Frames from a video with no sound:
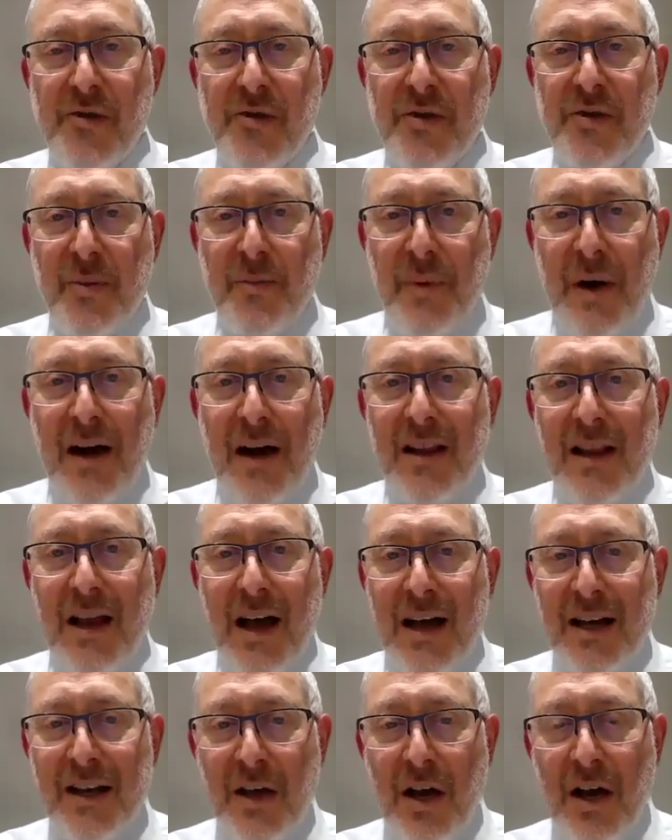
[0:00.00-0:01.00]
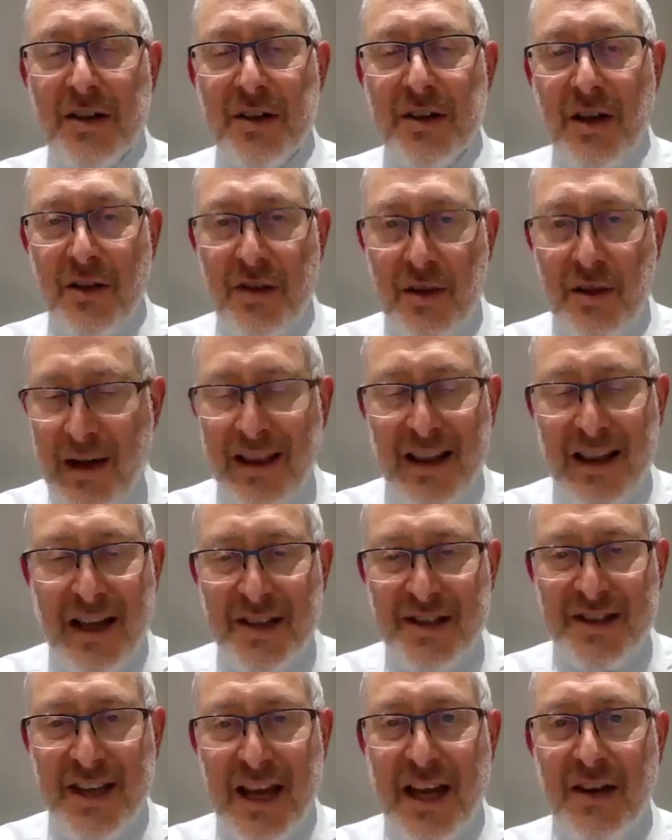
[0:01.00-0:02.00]
The Baal Haggadah, the Baal
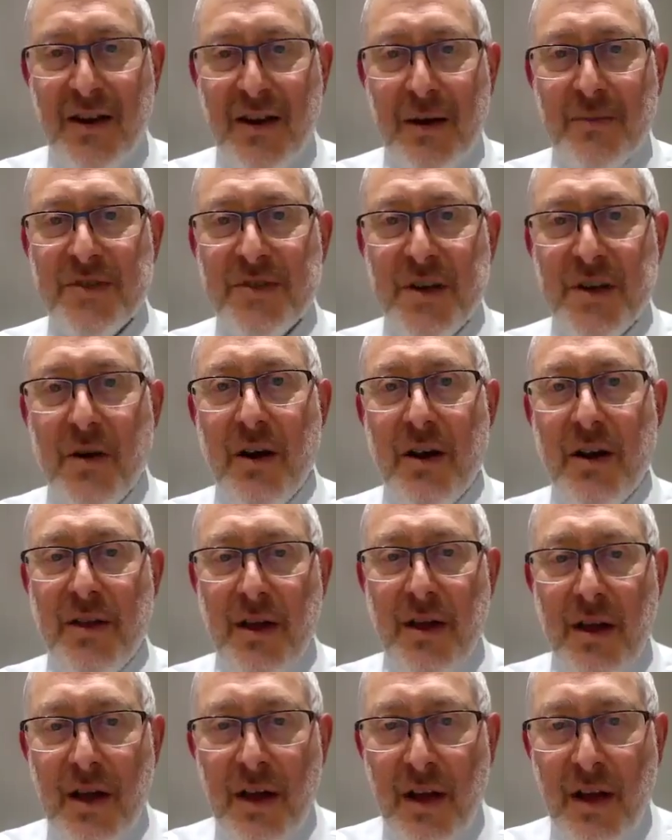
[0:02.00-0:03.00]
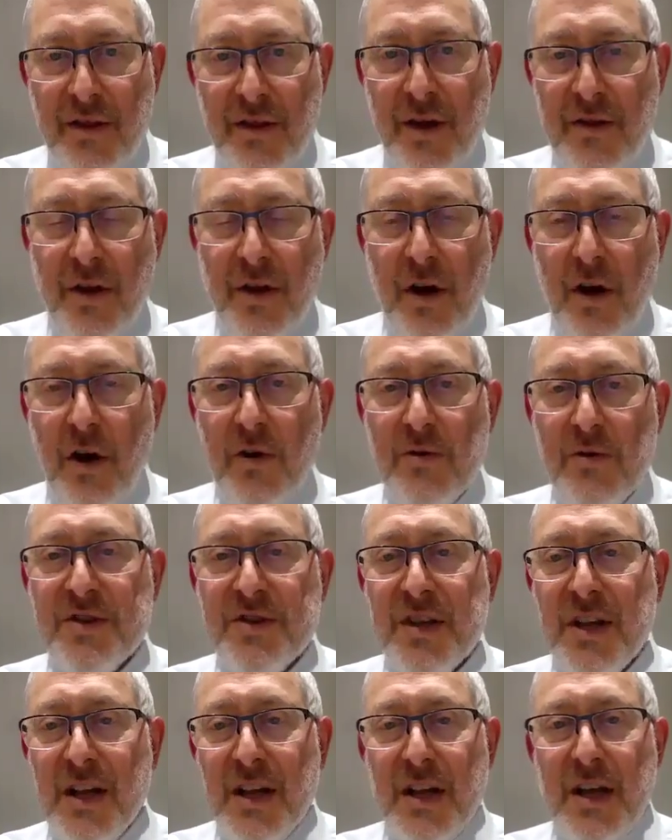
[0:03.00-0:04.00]
HaSeder, I'm sorry, the
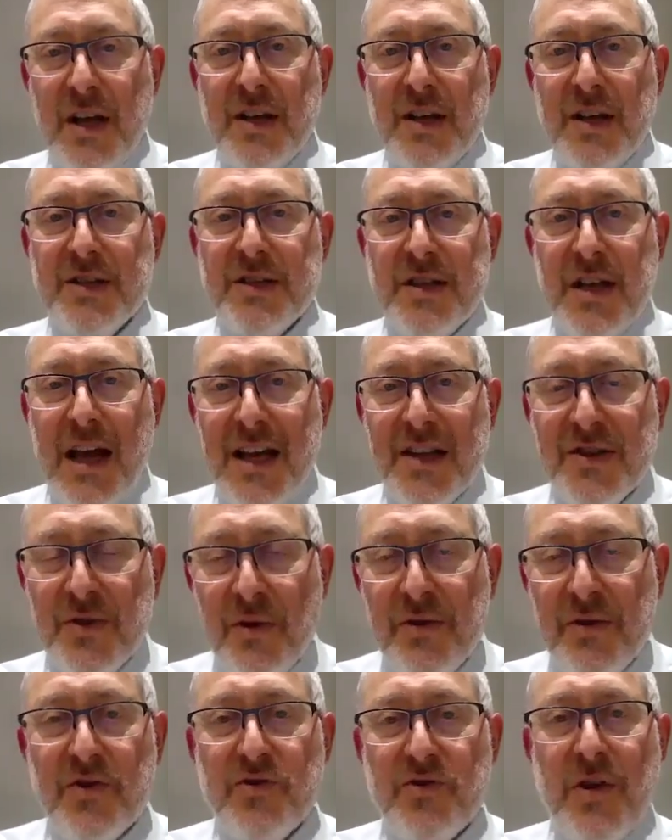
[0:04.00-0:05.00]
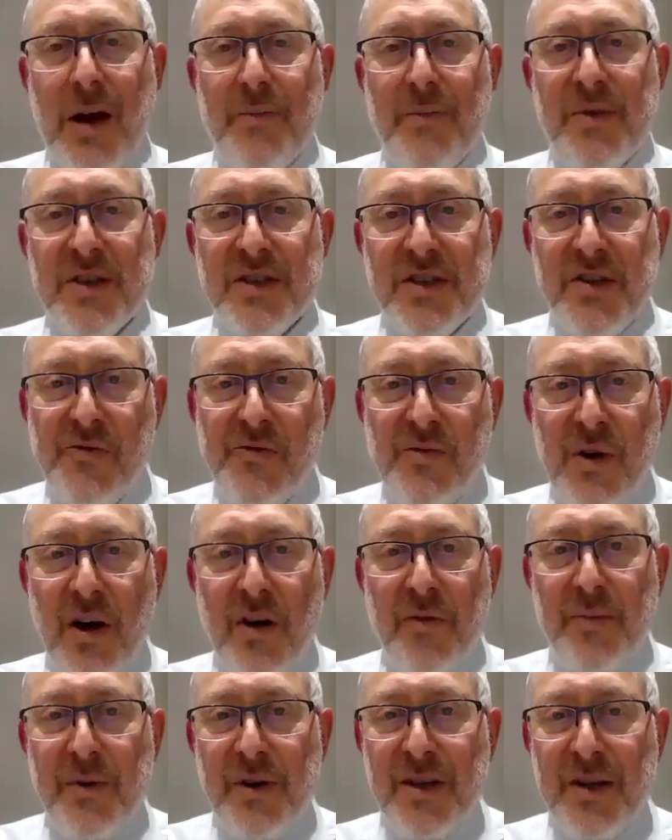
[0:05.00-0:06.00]
host has all the trappings of
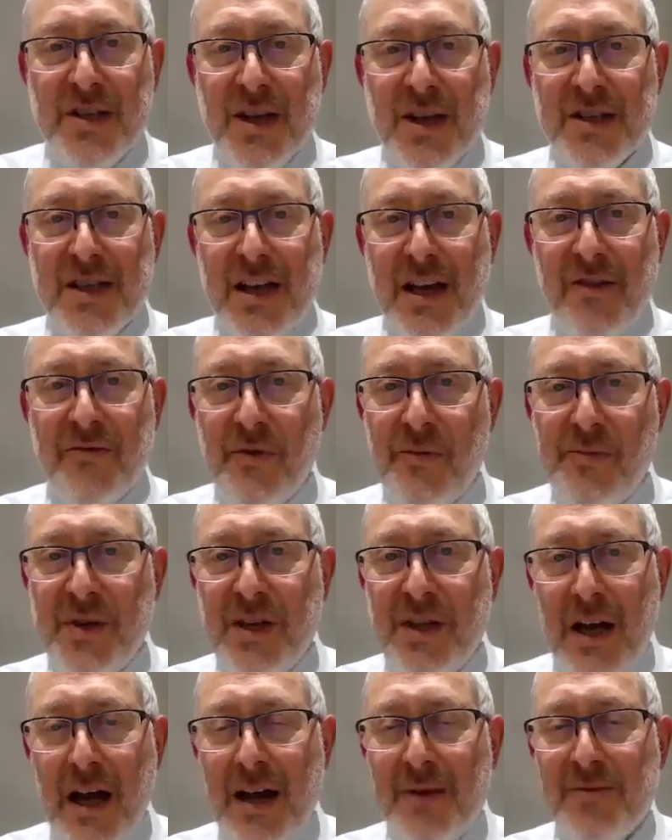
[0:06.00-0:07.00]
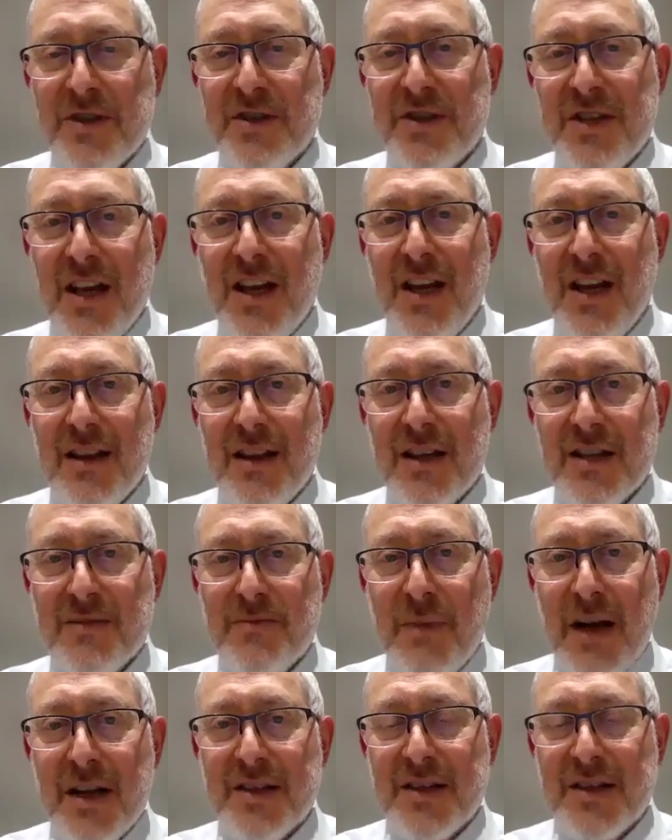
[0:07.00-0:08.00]
wealth, but he says, for me, I'm just eating this
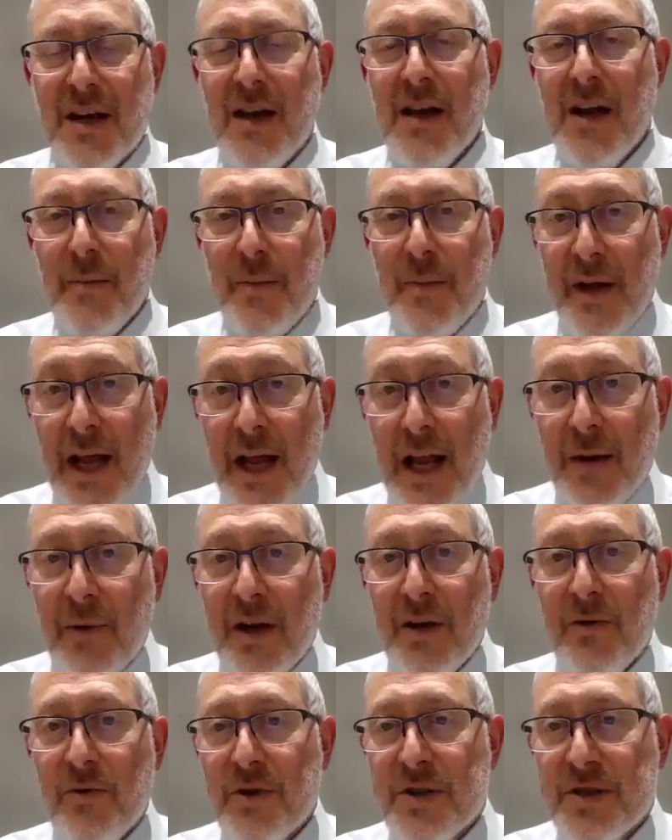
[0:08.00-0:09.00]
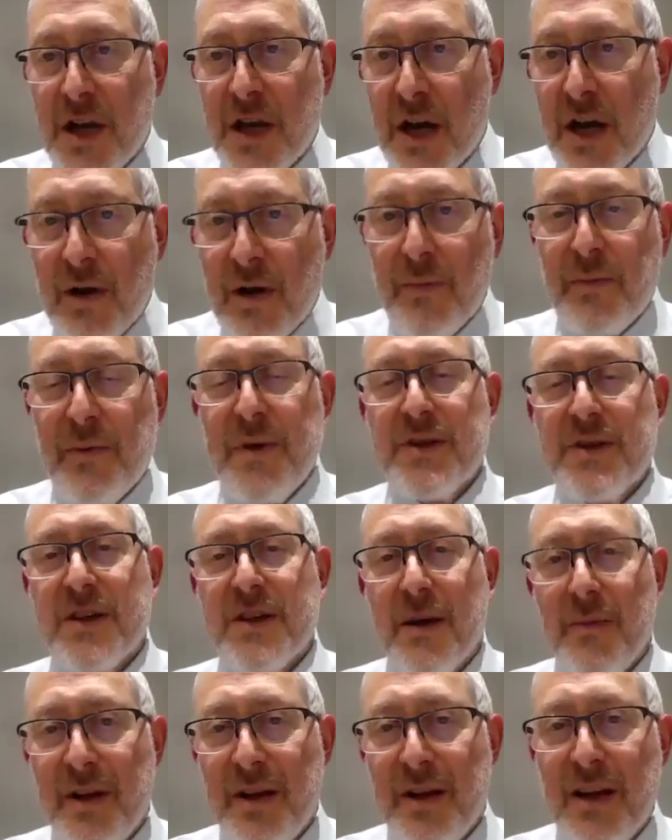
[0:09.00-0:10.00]
matzah. But anyone who is hungry, please
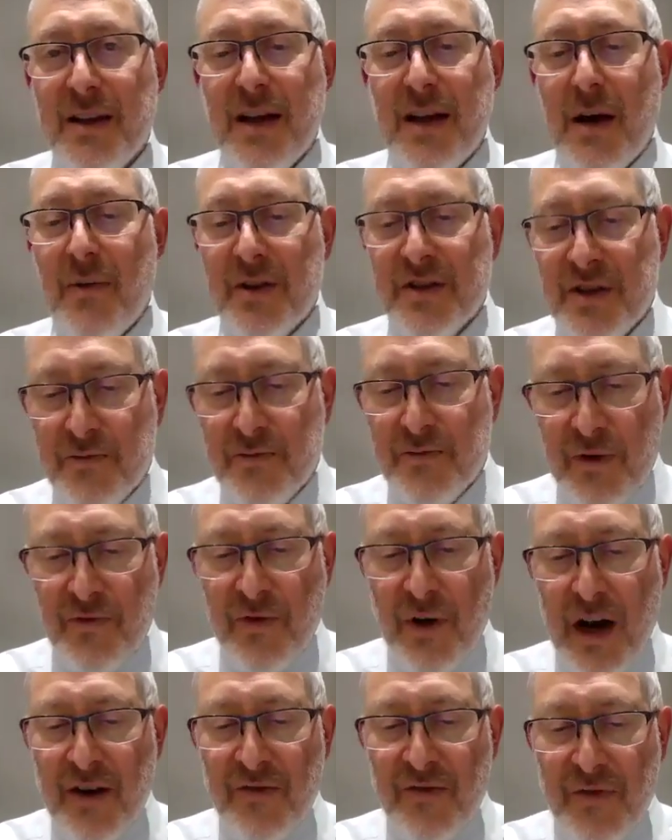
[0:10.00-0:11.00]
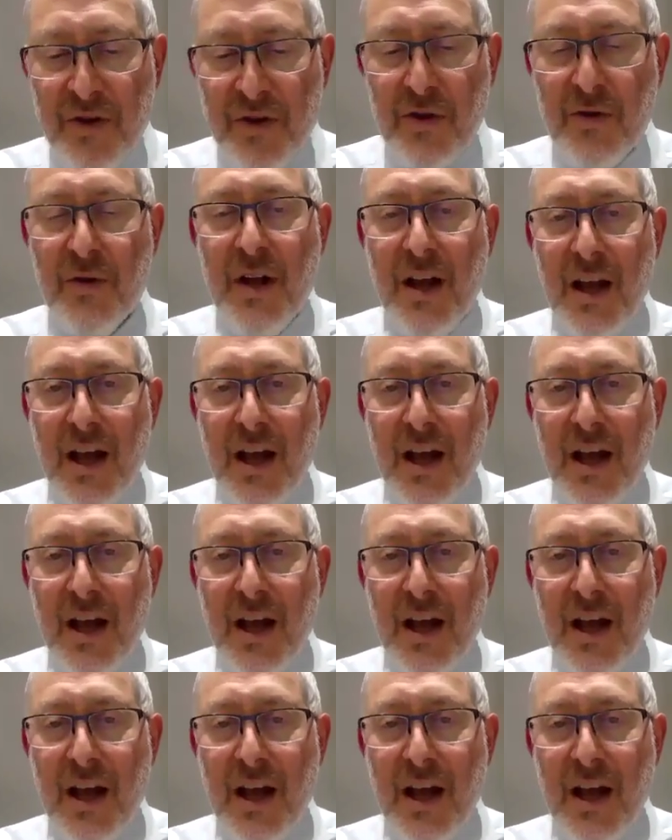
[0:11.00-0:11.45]
come and eat. I want to provide for you.